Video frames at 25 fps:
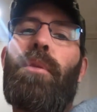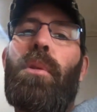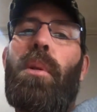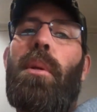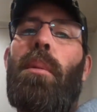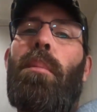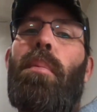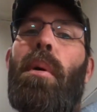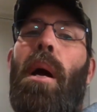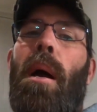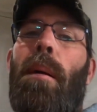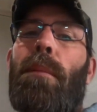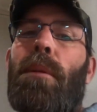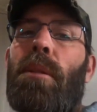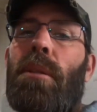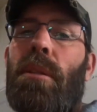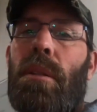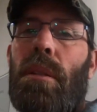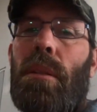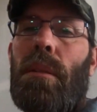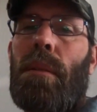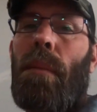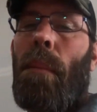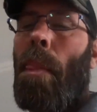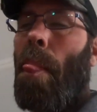So the primers
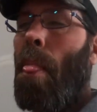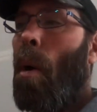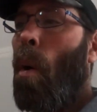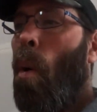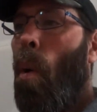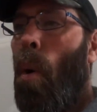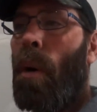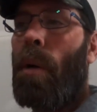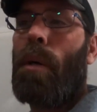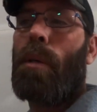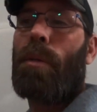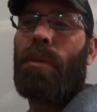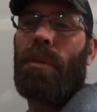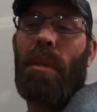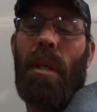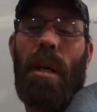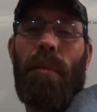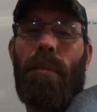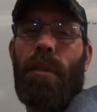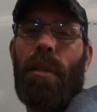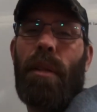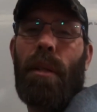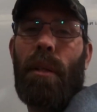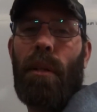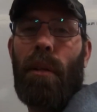and oils and
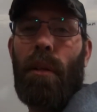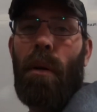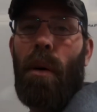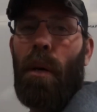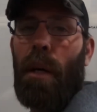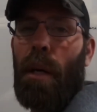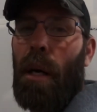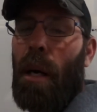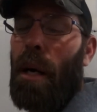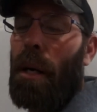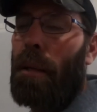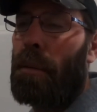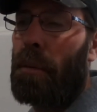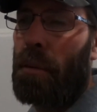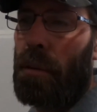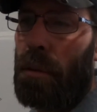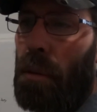everything are all gone.